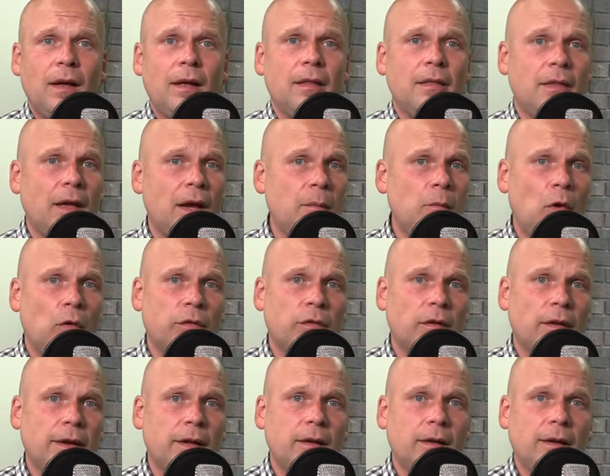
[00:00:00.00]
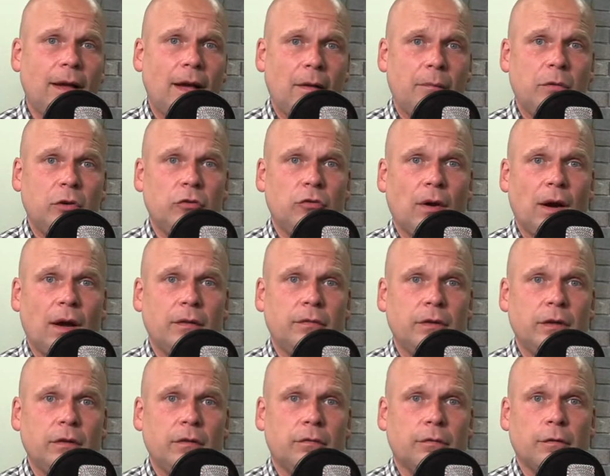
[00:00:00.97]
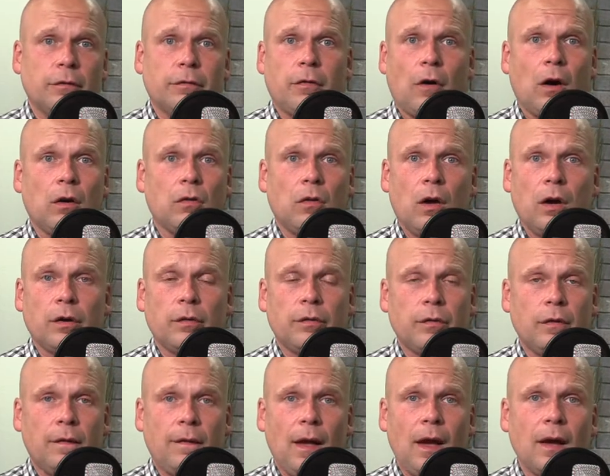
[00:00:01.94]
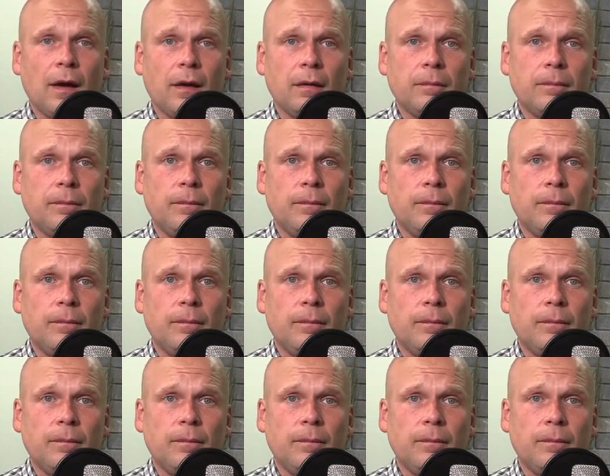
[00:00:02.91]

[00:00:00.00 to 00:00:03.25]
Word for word: They most likely have been driving for far longer than that.